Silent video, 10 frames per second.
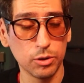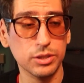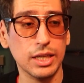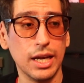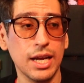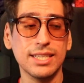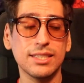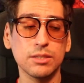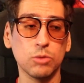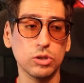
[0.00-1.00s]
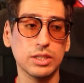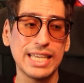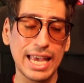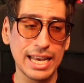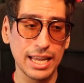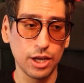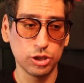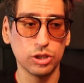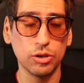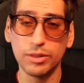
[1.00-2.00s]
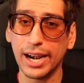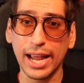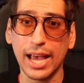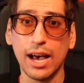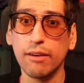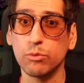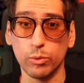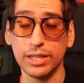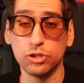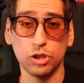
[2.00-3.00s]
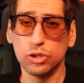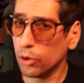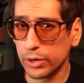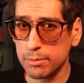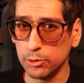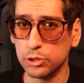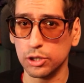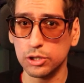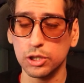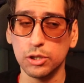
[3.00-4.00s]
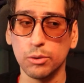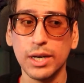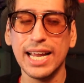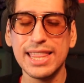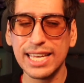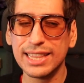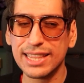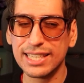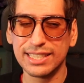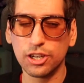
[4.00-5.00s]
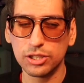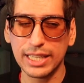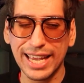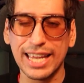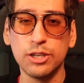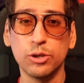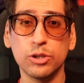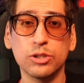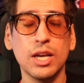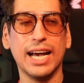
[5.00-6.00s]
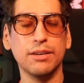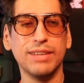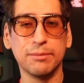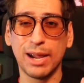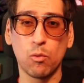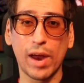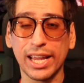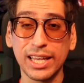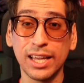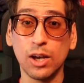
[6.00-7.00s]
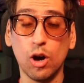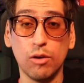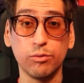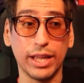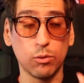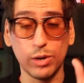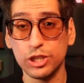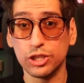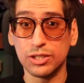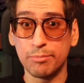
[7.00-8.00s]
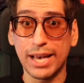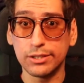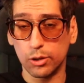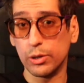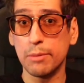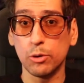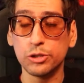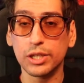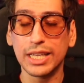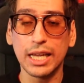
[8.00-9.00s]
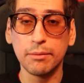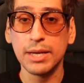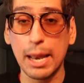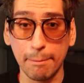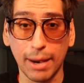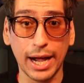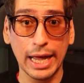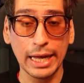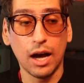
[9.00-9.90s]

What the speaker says: per se. This is mostly an issue issue that I have with just Onimusha 2. And I think that this actually hinders kind of like my ranking of like which is the best Onimusha game in my